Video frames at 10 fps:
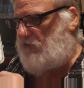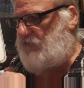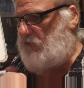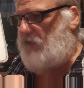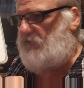a
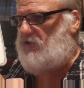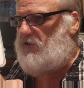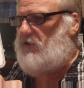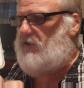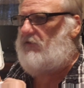few hundred
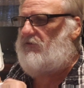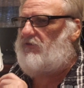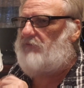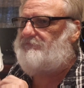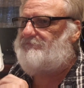
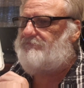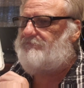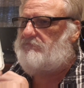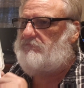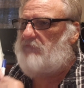years
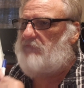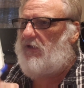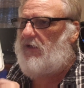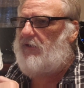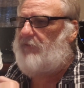
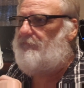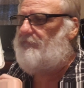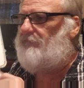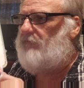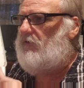
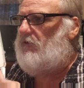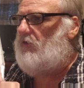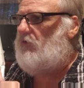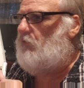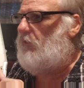
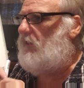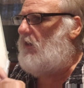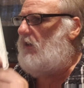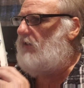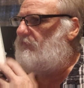where
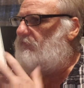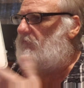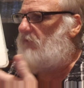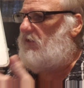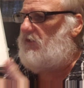
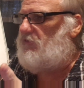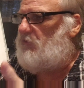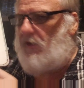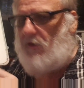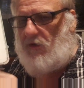at least the way